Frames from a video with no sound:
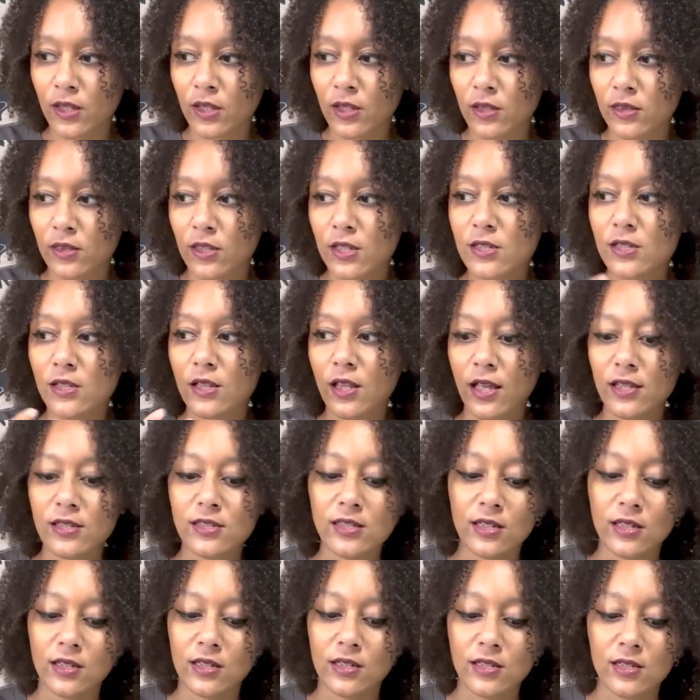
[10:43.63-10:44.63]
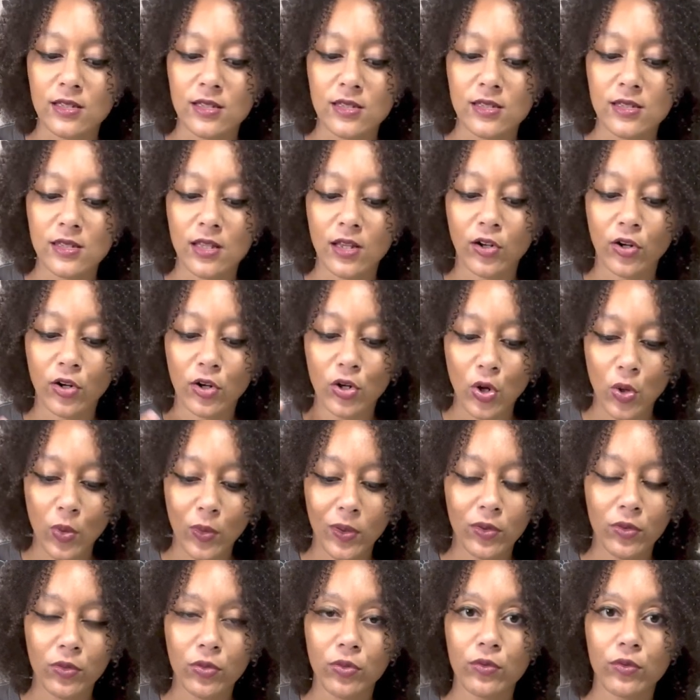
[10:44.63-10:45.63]
these lessons that you're
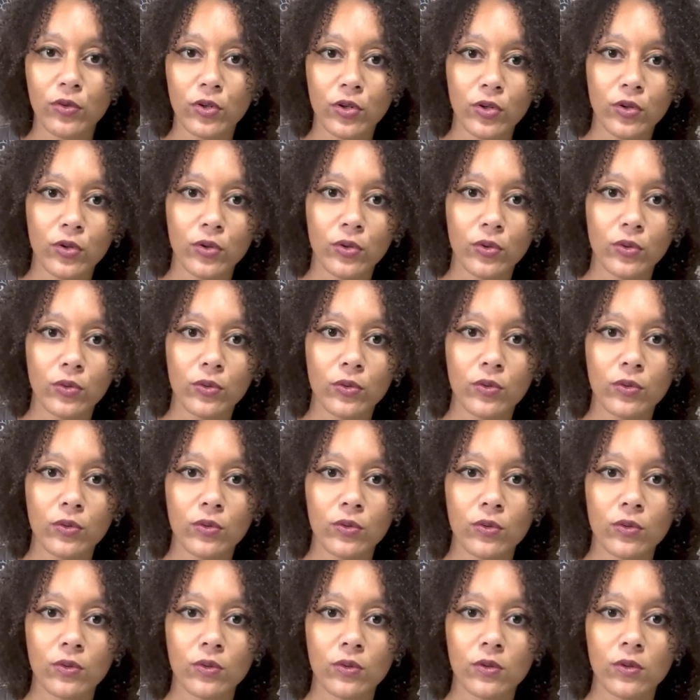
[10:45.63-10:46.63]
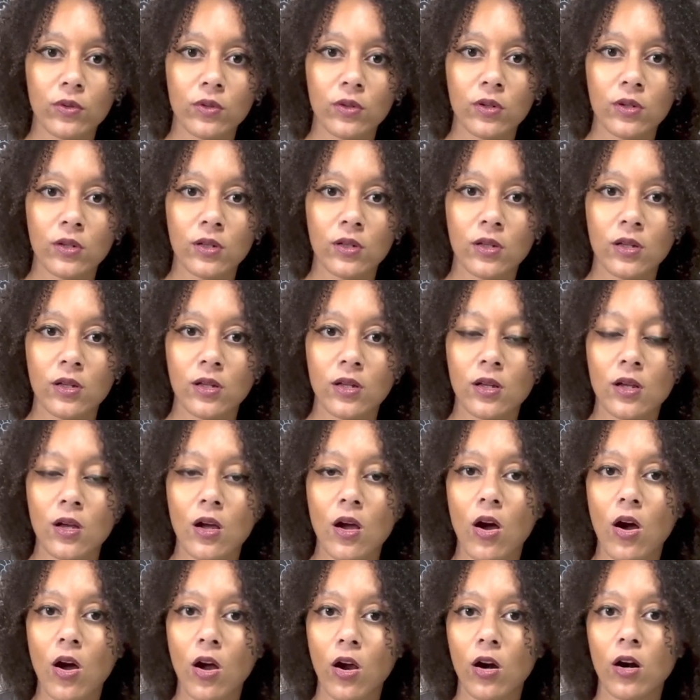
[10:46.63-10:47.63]
going through
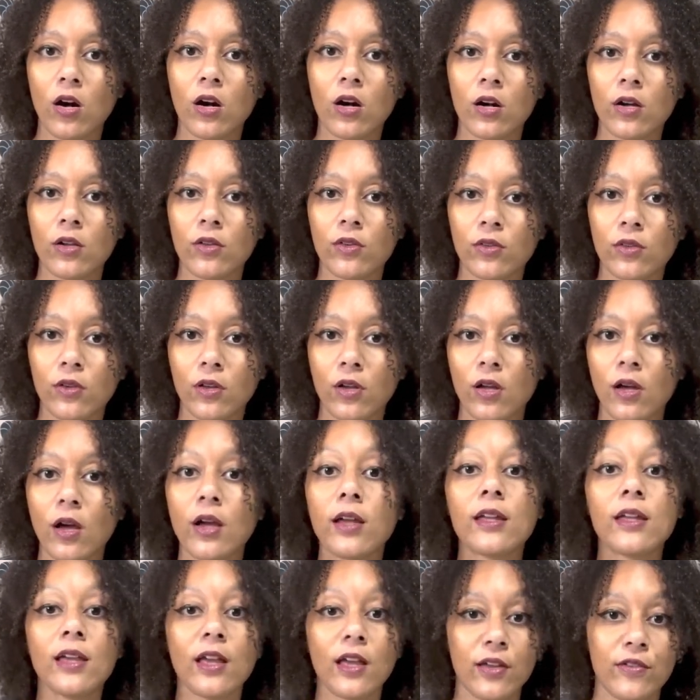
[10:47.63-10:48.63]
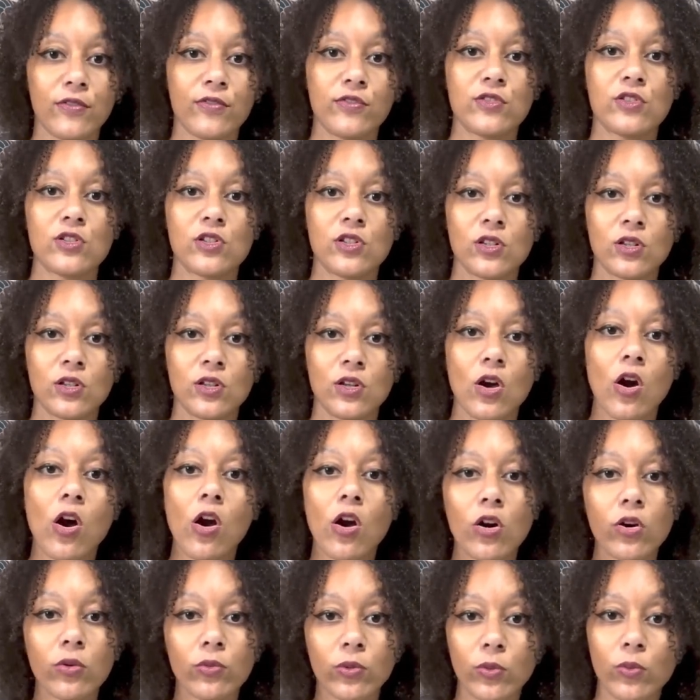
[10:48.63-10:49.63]
are a gift,
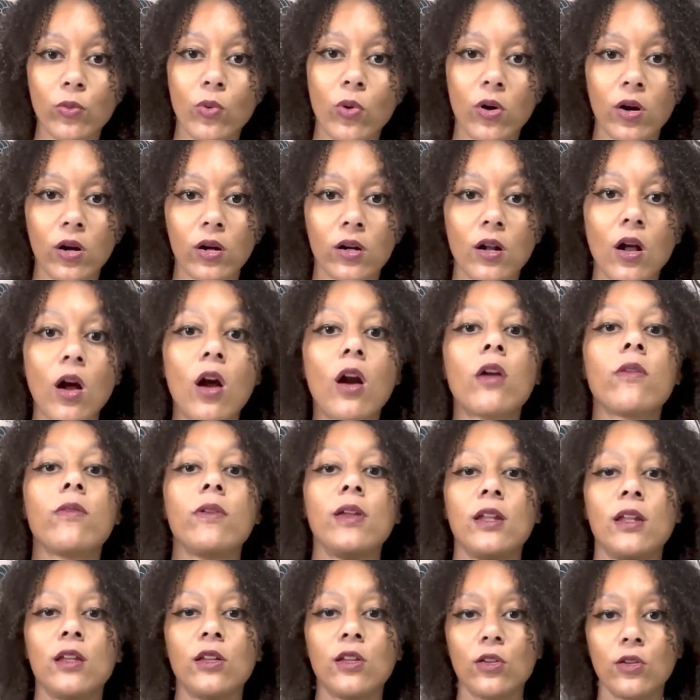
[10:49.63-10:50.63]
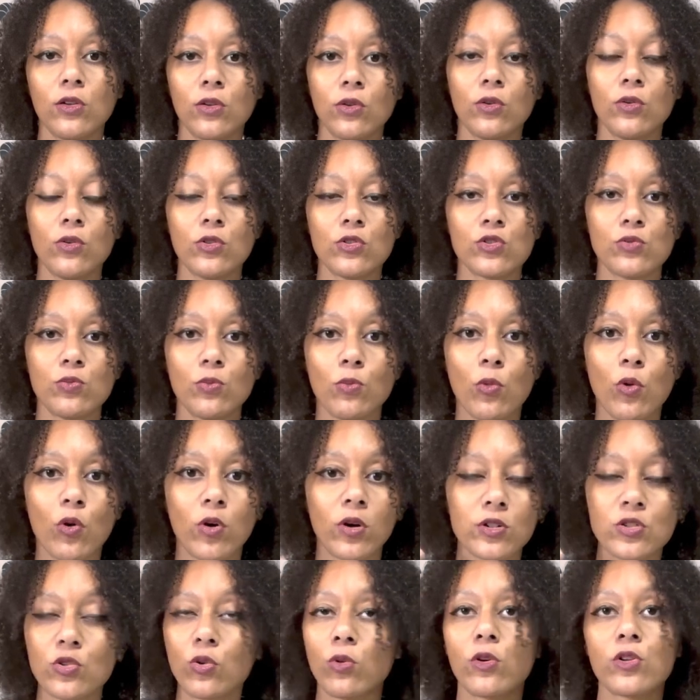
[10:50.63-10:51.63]
are a reward, are leading you more
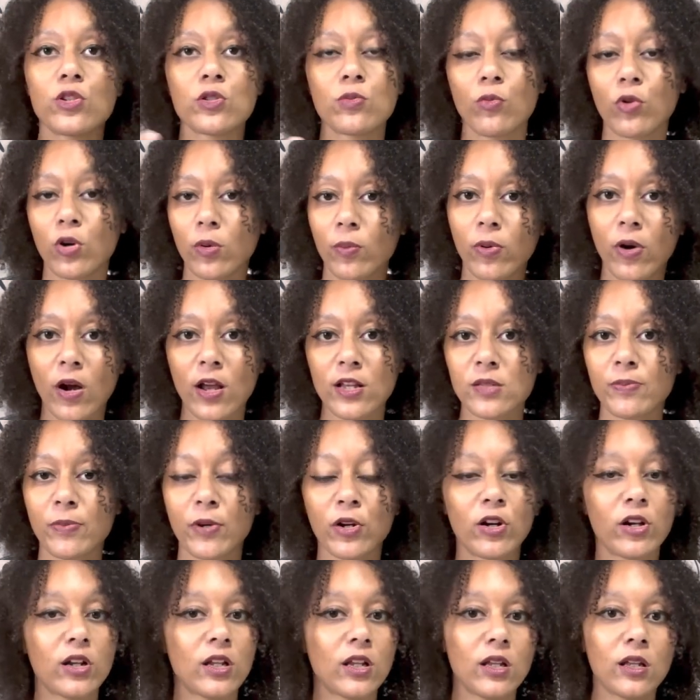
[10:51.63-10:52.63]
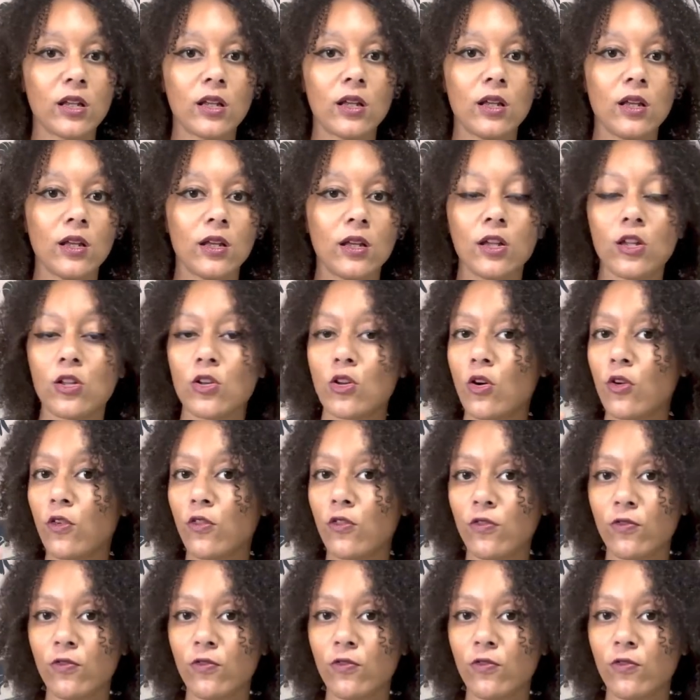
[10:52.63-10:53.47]
towards more prosperity, you know,